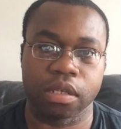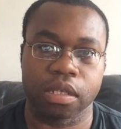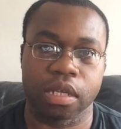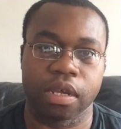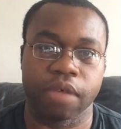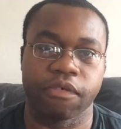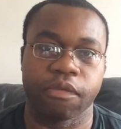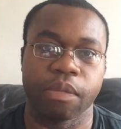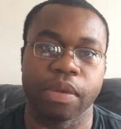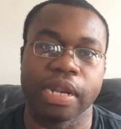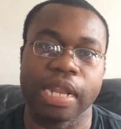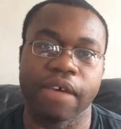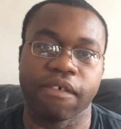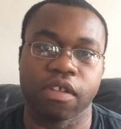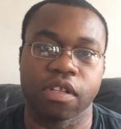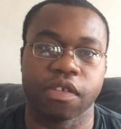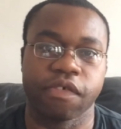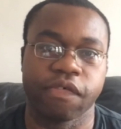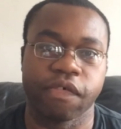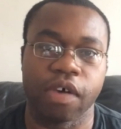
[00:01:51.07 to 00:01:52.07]
say from
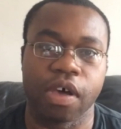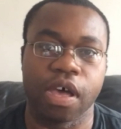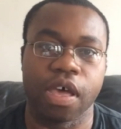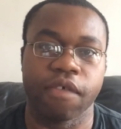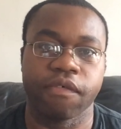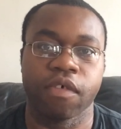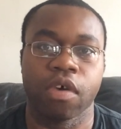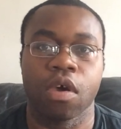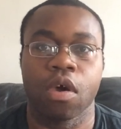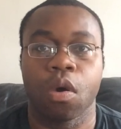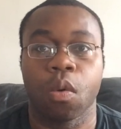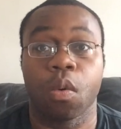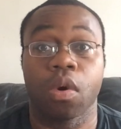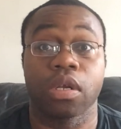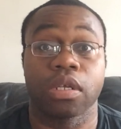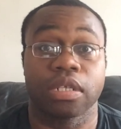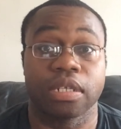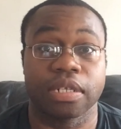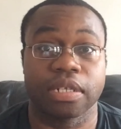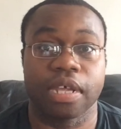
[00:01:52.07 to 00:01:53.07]
11 to 5,
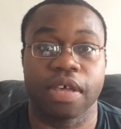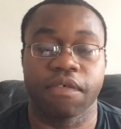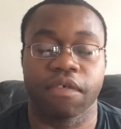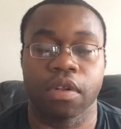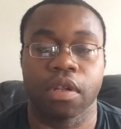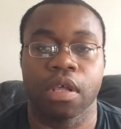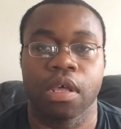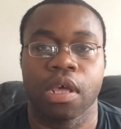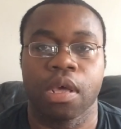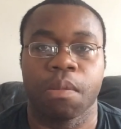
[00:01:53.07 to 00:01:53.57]
1 to 7.